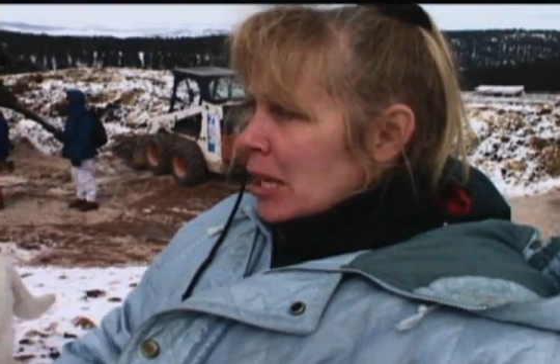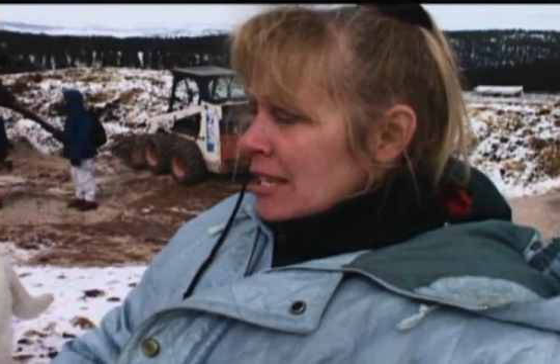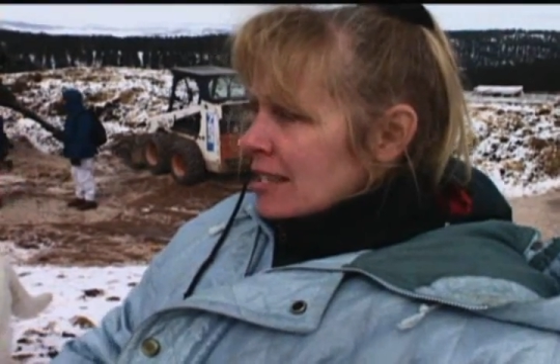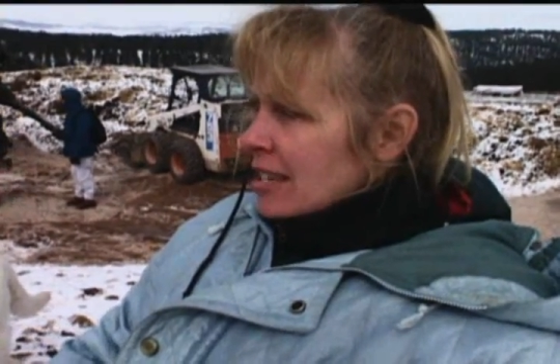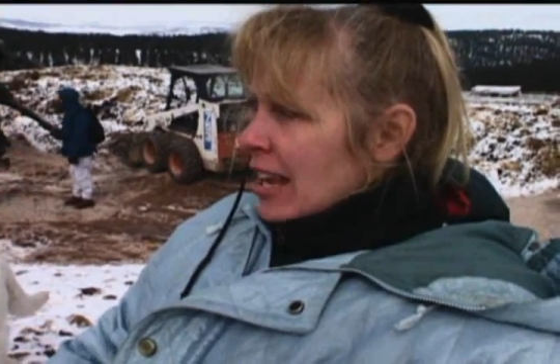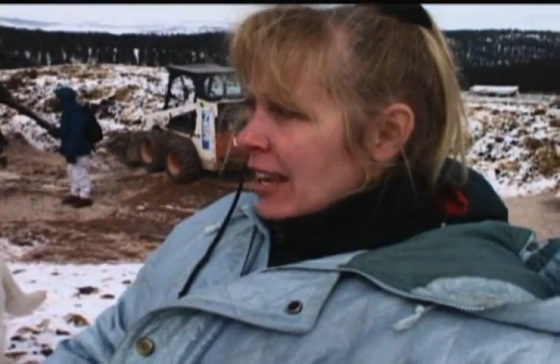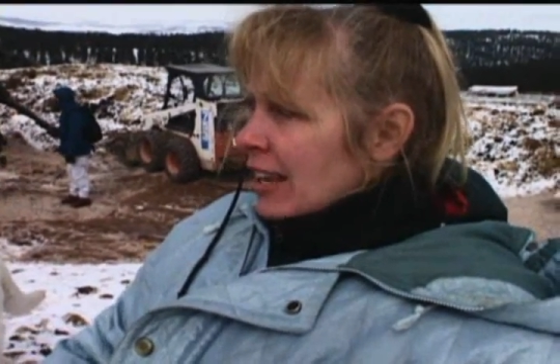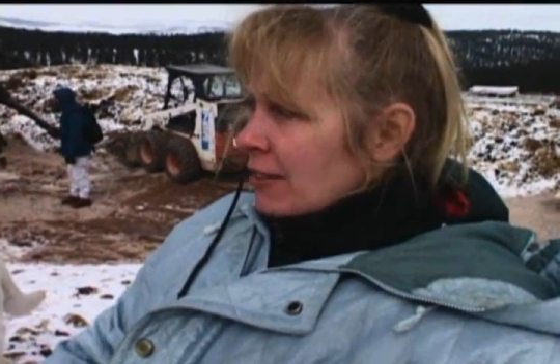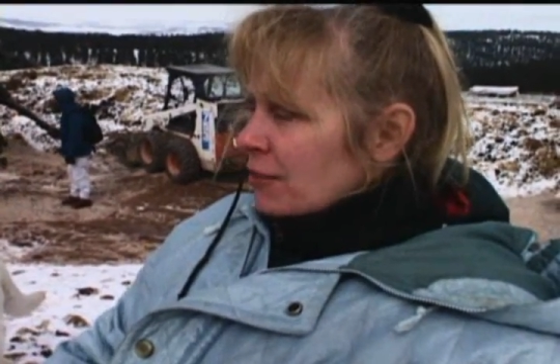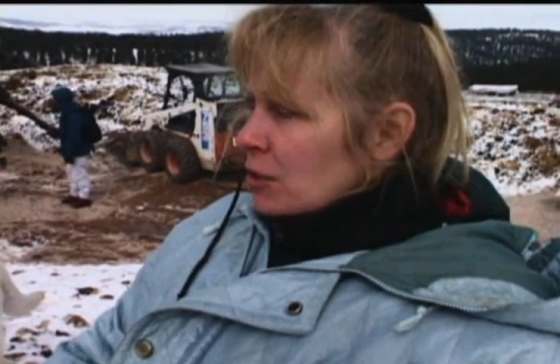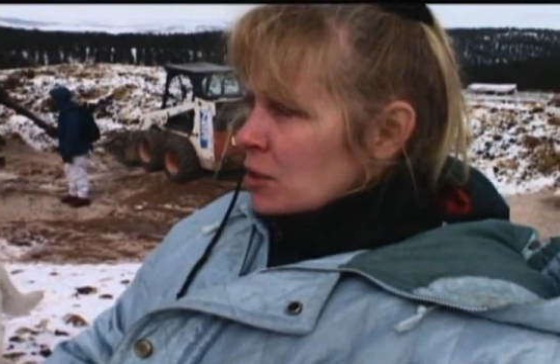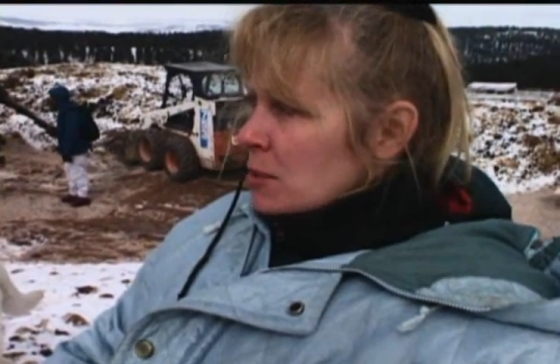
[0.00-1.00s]
piece taking
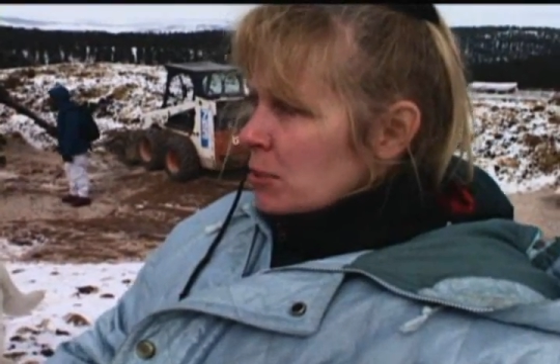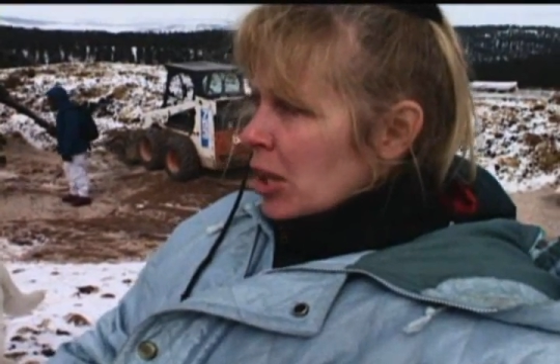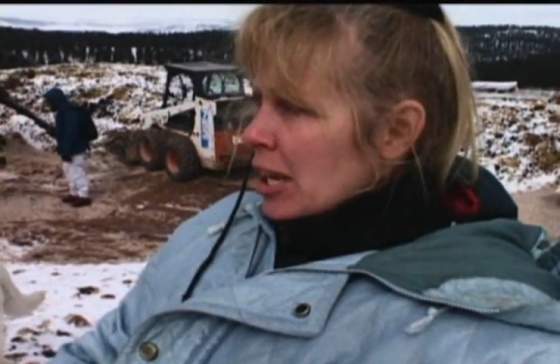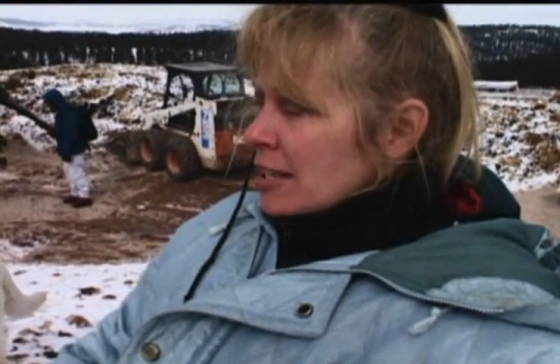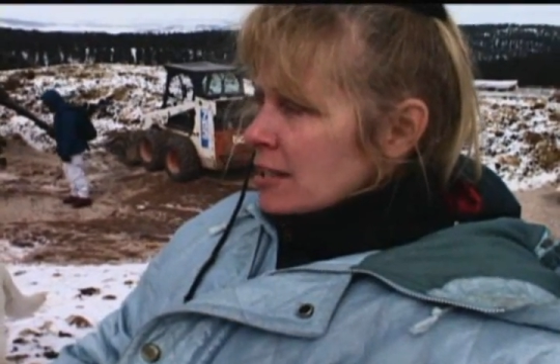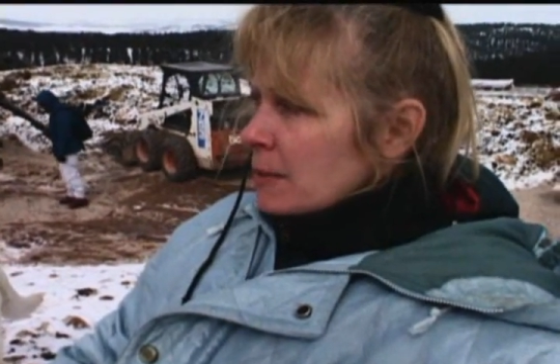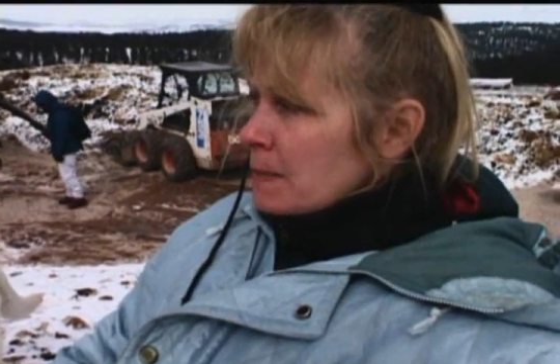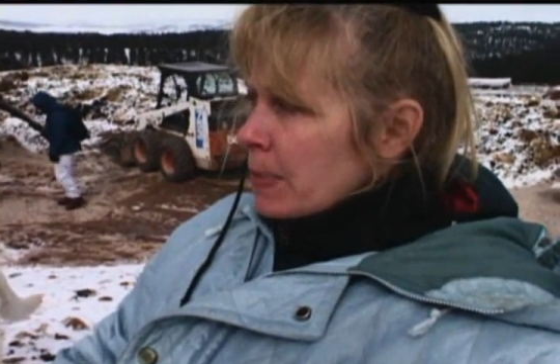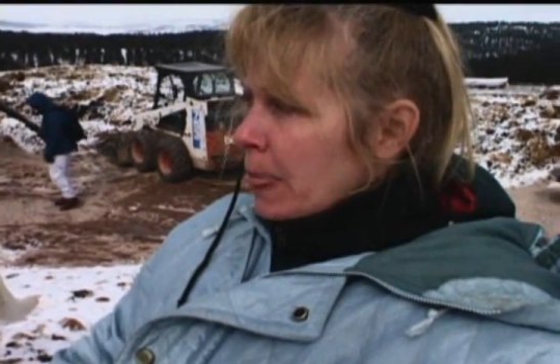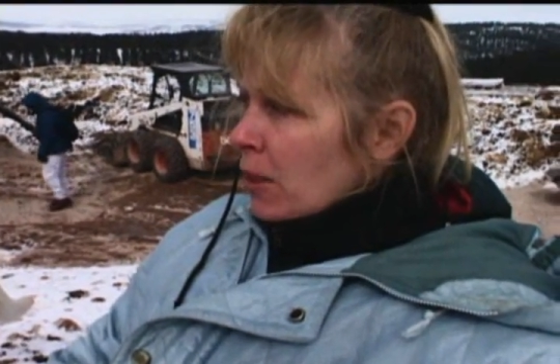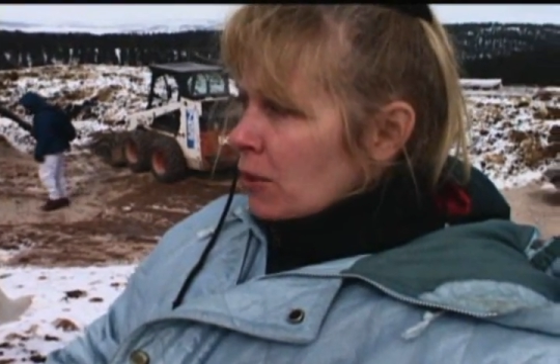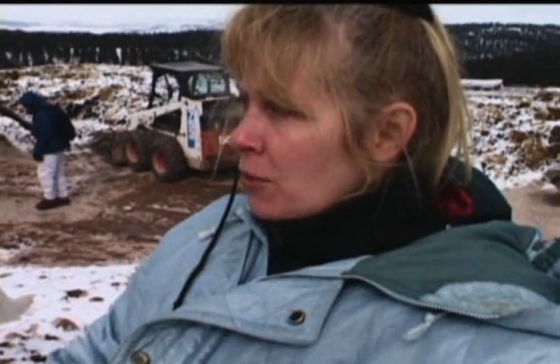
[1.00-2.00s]
first place,
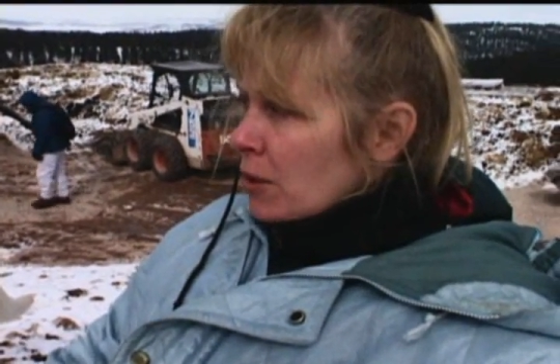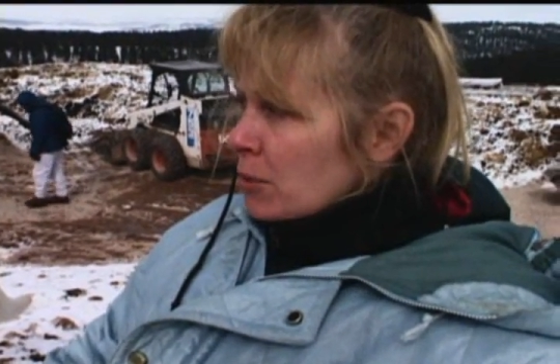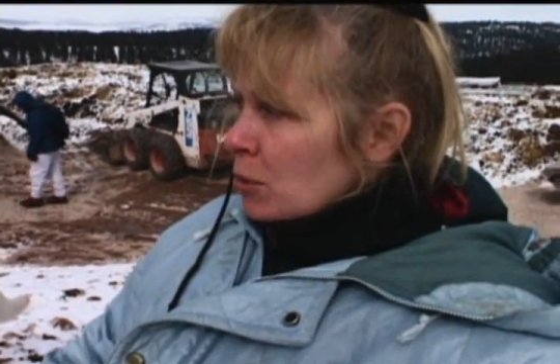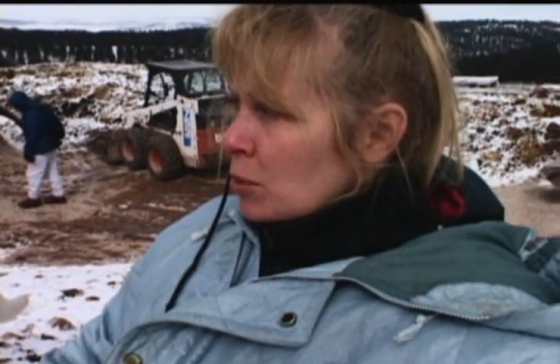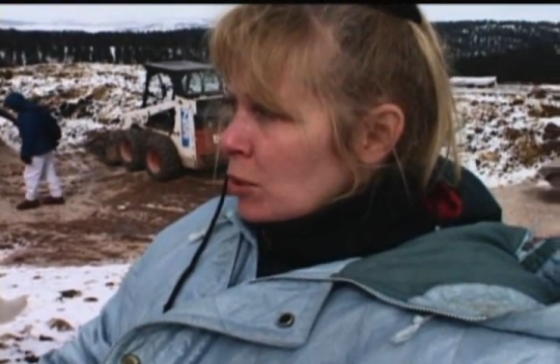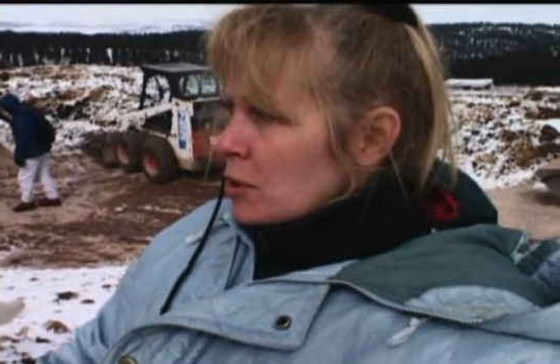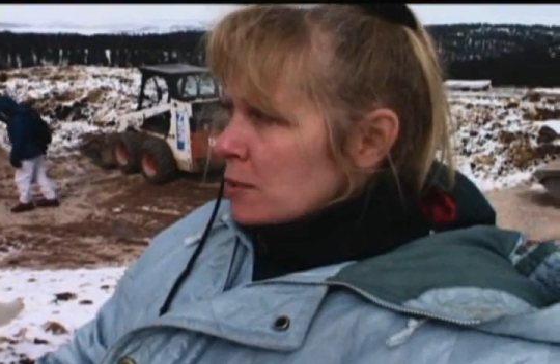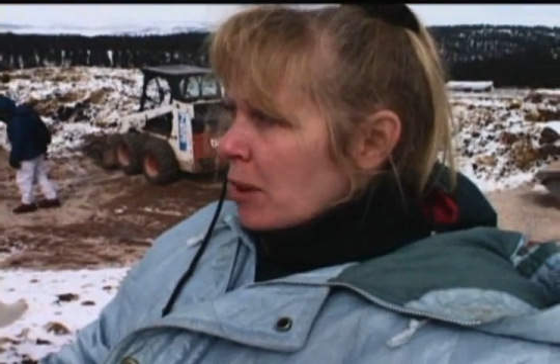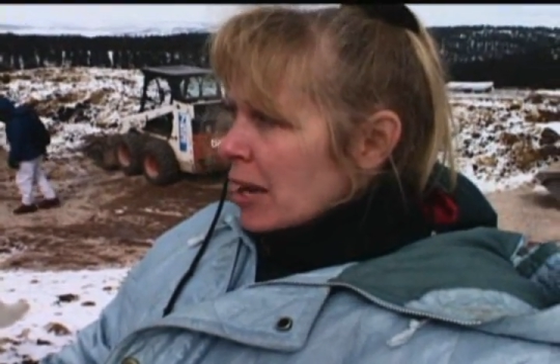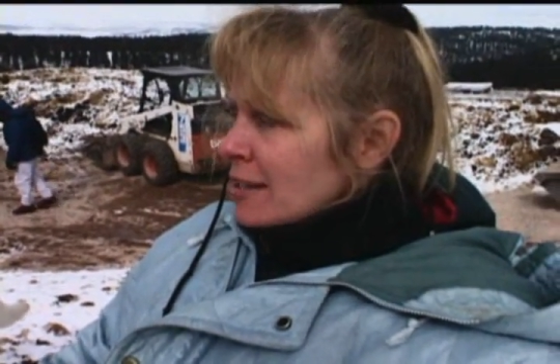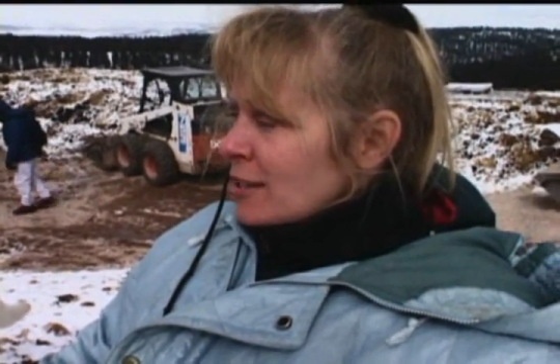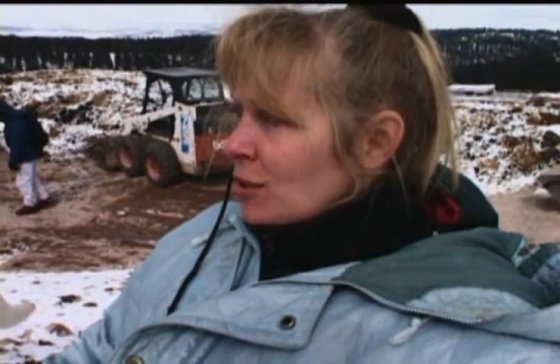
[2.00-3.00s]
from the World
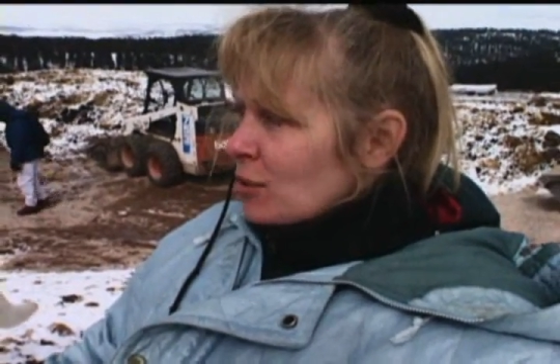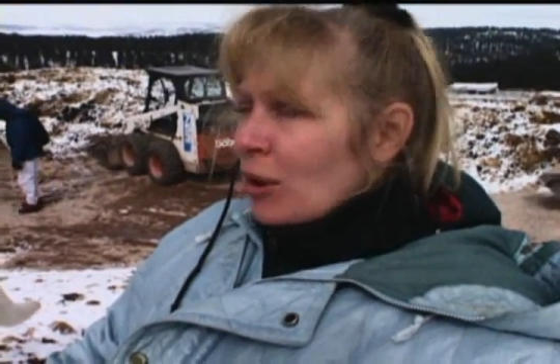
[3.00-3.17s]
Bison